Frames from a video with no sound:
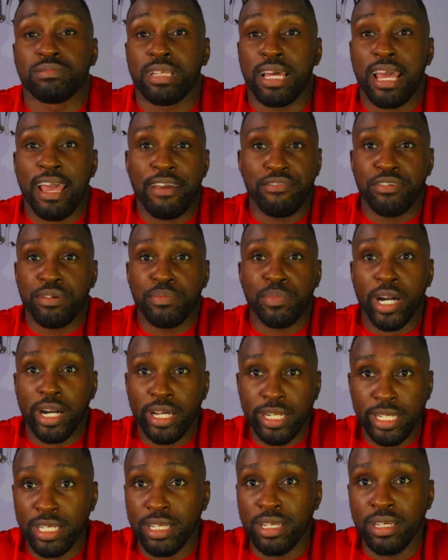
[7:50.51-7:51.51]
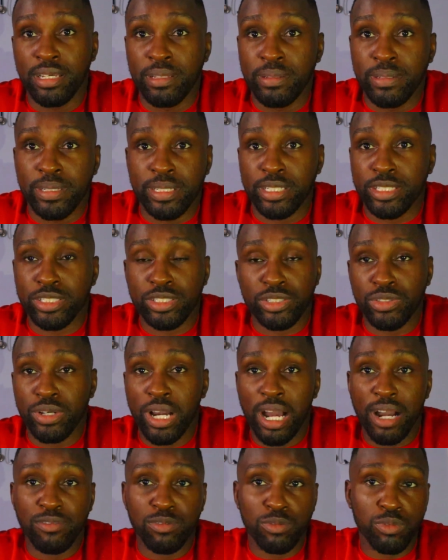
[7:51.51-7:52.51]
everybody, because you
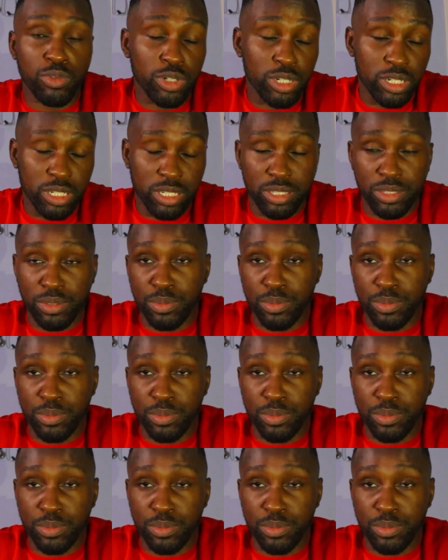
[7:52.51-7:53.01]
have work,